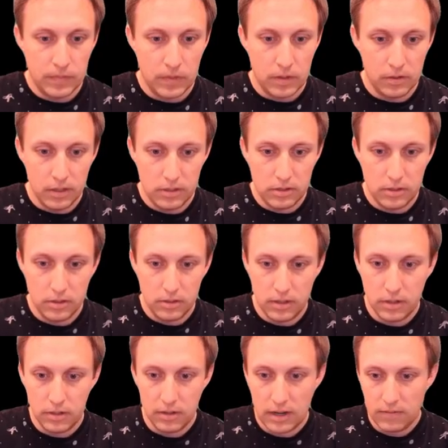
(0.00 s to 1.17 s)
All right, so
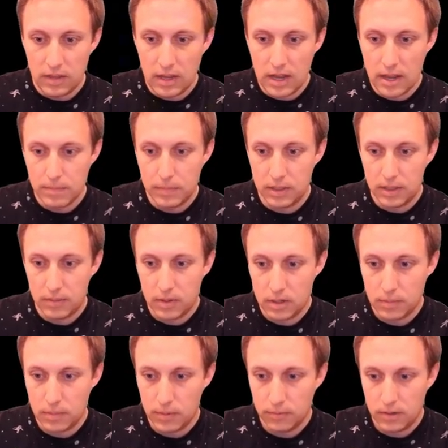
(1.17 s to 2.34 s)
here I have the app, and I'm going to
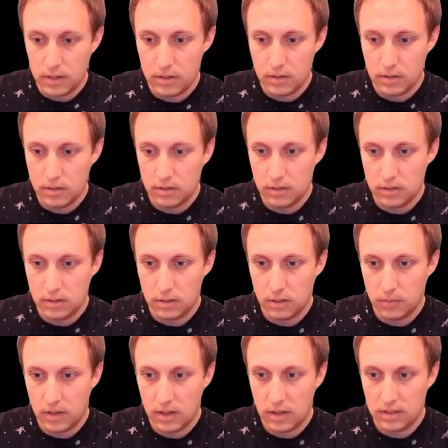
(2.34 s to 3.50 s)
come over here,
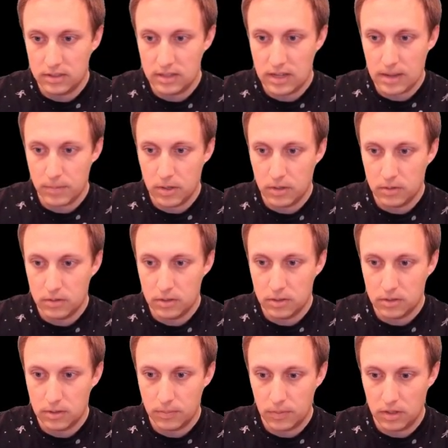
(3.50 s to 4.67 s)
we got a snap code, so
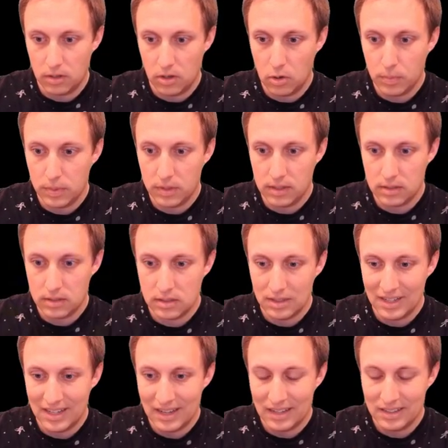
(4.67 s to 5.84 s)
I'm going to open it.
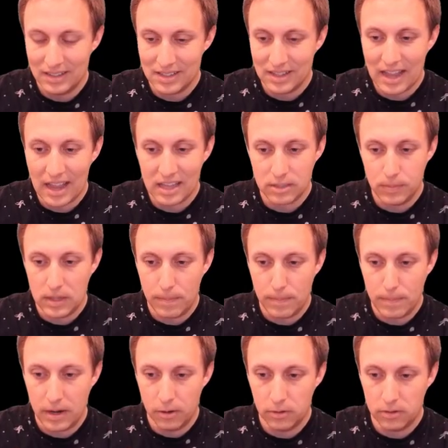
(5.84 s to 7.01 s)
It's going to ask me to
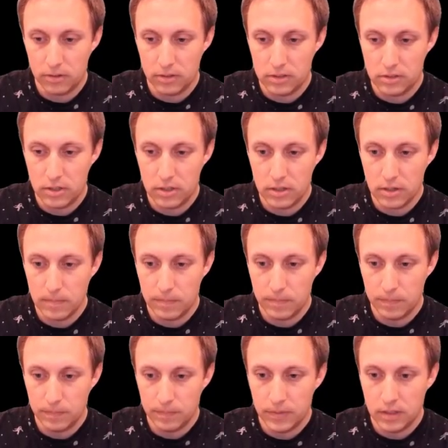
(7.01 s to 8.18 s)
pair with Lens Studio.
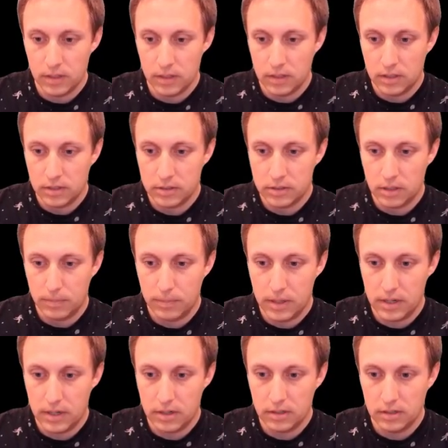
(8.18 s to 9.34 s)
So I'll
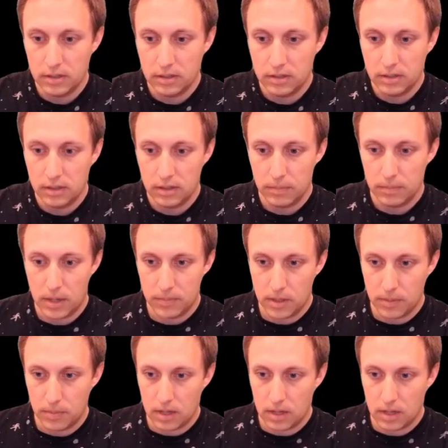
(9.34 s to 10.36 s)
pair, popped up a